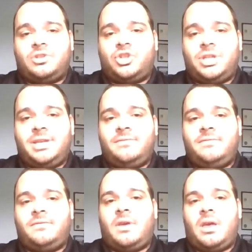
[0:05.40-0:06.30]
Achieve.
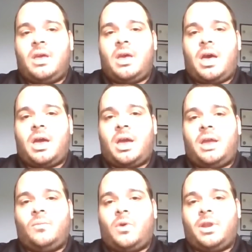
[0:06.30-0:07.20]
I
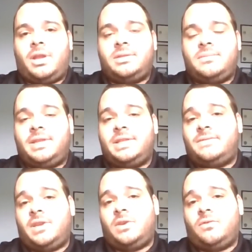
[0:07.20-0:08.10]
wanted to make this
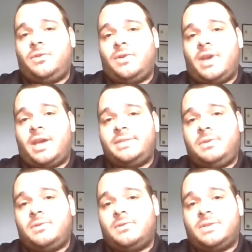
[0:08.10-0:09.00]
video for you guys
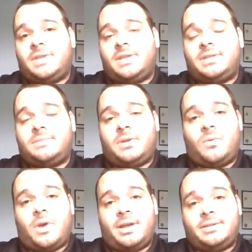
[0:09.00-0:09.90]
because it's been a
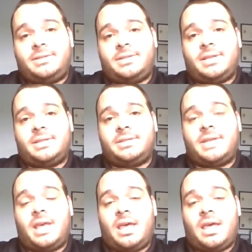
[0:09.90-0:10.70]
while since